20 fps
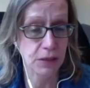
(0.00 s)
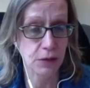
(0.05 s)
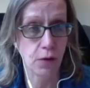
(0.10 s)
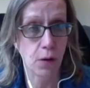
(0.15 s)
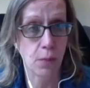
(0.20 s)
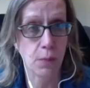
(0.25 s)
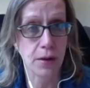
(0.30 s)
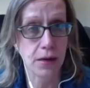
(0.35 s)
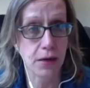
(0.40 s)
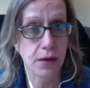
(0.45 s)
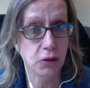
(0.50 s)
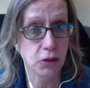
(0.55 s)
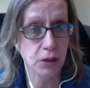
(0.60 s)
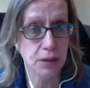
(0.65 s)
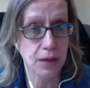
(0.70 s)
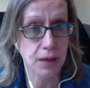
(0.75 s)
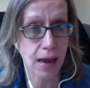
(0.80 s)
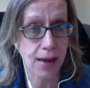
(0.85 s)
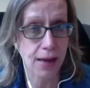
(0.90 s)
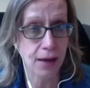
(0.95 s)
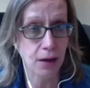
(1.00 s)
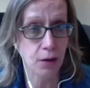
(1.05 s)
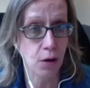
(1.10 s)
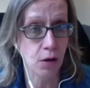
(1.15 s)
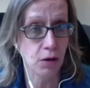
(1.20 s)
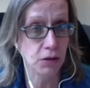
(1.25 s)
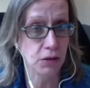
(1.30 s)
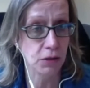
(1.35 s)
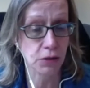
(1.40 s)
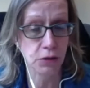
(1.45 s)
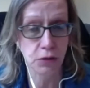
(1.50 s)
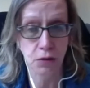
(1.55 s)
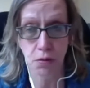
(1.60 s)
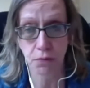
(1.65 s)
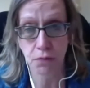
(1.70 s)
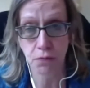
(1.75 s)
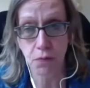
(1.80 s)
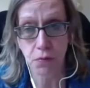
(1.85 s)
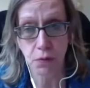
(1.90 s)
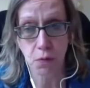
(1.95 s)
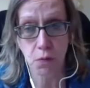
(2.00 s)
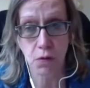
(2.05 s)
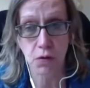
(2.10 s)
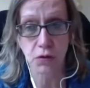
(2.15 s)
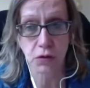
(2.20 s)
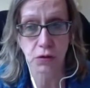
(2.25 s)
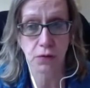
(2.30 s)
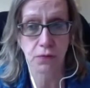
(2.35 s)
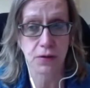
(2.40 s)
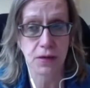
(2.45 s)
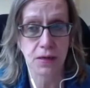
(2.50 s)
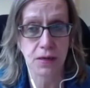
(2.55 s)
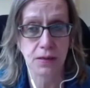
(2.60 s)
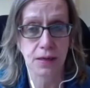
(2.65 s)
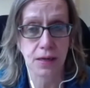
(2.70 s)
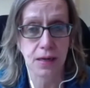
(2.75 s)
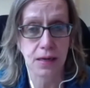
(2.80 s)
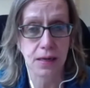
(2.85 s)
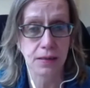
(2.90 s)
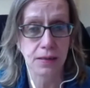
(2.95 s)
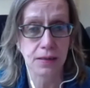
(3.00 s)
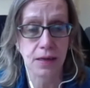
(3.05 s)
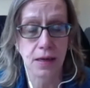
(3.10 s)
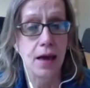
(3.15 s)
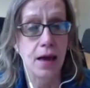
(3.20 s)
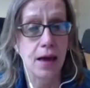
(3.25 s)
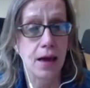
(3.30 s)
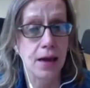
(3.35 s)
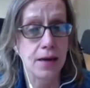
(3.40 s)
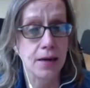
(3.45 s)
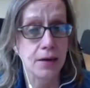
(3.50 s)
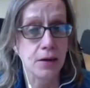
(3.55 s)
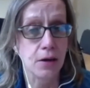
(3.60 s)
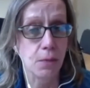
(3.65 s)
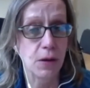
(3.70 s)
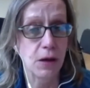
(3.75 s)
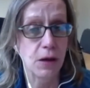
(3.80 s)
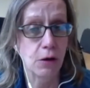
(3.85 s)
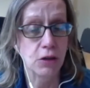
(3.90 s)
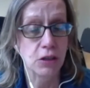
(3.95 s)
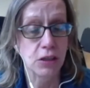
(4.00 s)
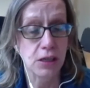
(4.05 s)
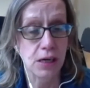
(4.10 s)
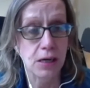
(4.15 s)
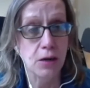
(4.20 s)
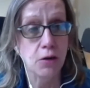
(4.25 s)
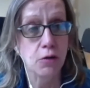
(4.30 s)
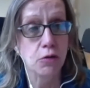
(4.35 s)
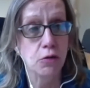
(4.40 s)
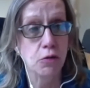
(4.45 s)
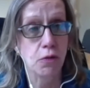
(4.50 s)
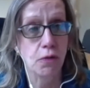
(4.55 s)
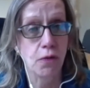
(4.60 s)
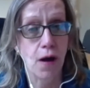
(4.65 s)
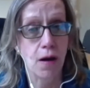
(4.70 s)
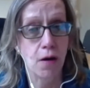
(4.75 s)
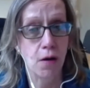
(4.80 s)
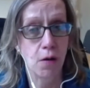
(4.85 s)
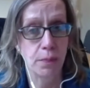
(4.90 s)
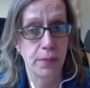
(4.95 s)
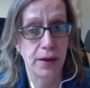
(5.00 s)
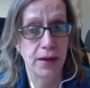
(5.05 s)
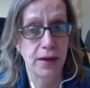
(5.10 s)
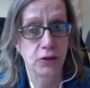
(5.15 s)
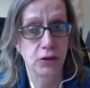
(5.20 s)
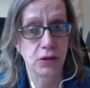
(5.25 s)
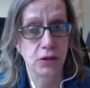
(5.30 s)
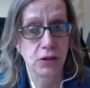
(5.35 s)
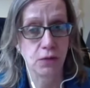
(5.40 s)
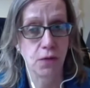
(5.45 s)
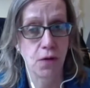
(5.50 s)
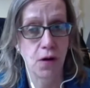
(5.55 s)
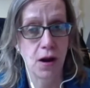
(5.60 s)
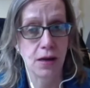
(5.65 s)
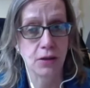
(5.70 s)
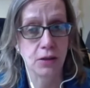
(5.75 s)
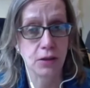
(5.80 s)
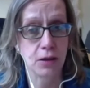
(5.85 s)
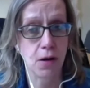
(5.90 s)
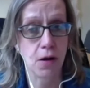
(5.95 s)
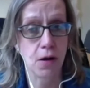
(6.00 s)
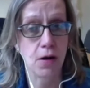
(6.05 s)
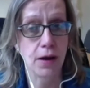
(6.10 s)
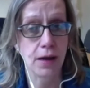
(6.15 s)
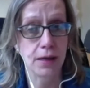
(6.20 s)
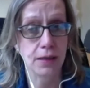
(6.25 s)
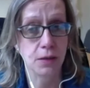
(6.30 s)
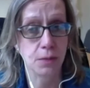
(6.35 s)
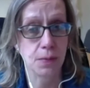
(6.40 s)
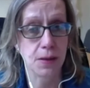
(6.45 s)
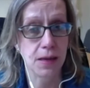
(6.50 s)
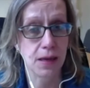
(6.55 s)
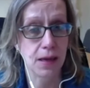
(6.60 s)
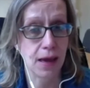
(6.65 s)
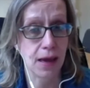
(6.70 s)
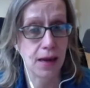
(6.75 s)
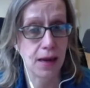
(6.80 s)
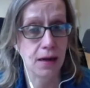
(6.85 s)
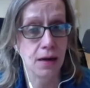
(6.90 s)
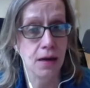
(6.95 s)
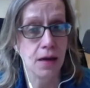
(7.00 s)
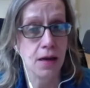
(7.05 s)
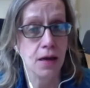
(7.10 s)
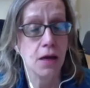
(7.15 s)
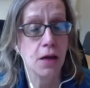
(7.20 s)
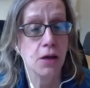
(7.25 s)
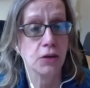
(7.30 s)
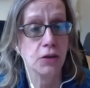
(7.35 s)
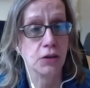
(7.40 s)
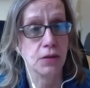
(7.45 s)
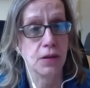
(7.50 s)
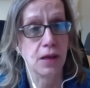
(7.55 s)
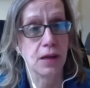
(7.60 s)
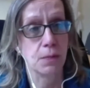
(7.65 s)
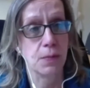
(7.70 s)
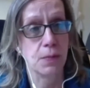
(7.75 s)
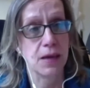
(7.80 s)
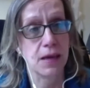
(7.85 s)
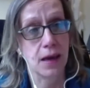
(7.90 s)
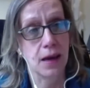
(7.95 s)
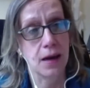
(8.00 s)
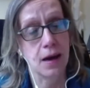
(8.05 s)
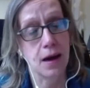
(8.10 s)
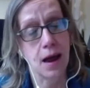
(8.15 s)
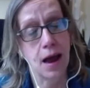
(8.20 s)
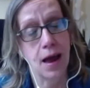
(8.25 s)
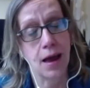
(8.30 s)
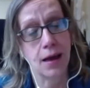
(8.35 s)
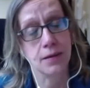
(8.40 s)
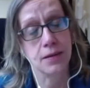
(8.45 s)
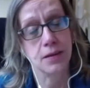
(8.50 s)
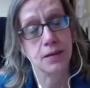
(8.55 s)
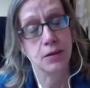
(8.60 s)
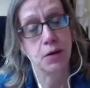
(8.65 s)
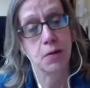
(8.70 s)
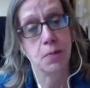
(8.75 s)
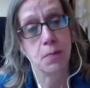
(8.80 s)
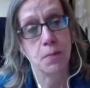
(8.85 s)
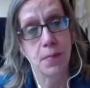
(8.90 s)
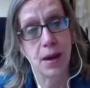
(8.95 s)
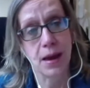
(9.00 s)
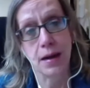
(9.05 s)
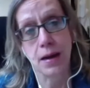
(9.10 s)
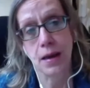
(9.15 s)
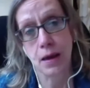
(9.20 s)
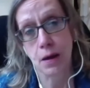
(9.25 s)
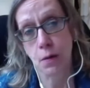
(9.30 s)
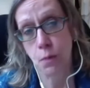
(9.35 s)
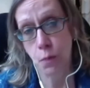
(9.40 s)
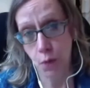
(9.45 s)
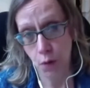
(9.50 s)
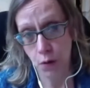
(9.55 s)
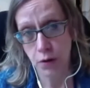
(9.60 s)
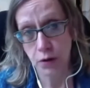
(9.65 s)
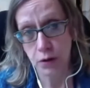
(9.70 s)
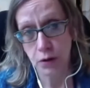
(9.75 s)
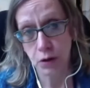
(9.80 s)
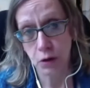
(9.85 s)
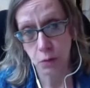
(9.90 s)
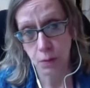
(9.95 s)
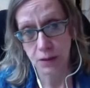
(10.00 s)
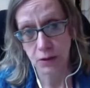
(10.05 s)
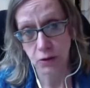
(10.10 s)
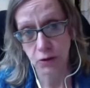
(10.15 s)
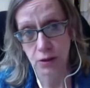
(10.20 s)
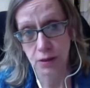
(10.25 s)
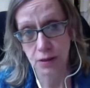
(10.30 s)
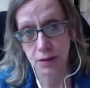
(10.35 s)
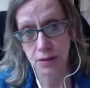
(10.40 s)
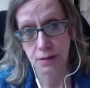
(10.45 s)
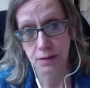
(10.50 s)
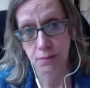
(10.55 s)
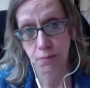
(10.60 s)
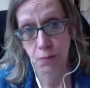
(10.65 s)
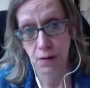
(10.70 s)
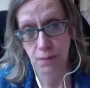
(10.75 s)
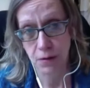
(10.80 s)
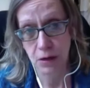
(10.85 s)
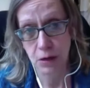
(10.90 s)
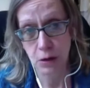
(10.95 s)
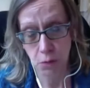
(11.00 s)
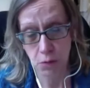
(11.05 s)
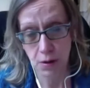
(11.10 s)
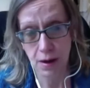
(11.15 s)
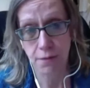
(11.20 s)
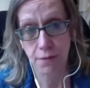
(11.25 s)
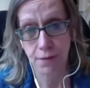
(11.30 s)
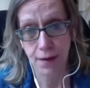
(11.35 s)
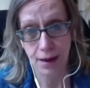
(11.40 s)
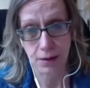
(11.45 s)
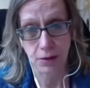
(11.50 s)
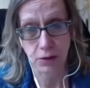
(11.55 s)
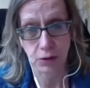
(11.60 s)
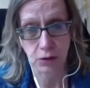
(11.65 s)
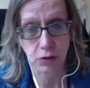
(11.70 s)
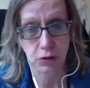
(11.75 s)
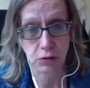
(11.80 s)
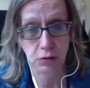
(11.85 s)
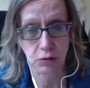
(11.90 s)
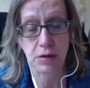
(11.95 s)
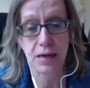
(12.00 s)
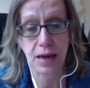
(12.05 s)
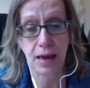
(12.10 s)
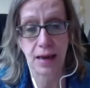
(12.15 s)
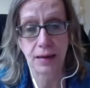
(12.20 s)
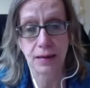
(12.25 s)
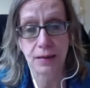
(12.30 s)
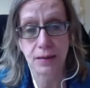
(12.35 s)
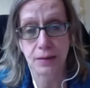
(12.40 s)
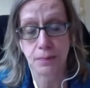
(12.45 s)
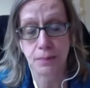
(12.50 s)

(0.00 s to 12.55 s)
from initial diagnosis through the course of disease. And we continue to follow patients for as long as we can so that we can answer many important questions where we don't have answers to date.